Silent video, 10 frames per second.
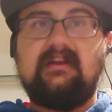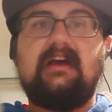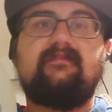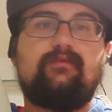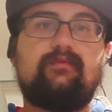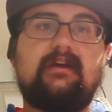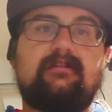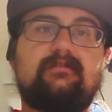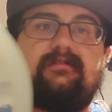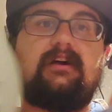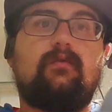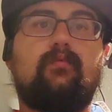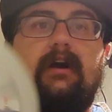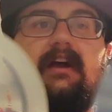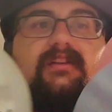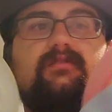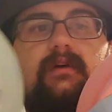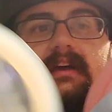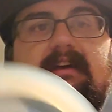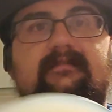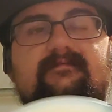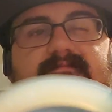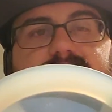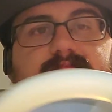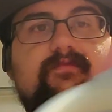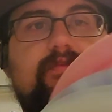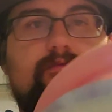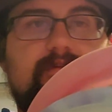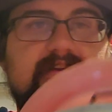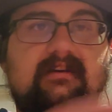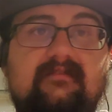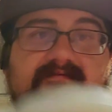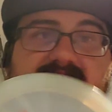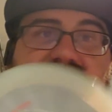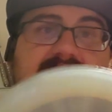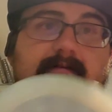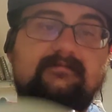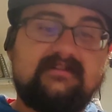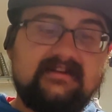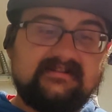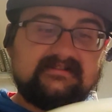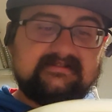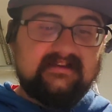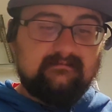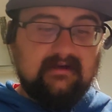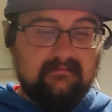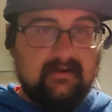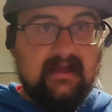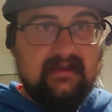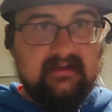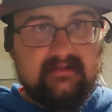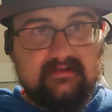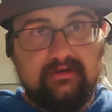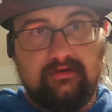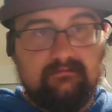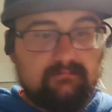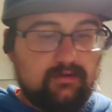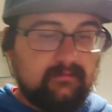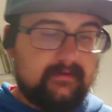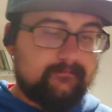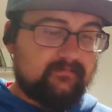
I have a Raider. Now, why do I have 3 of the same discs in my bag at the current moment?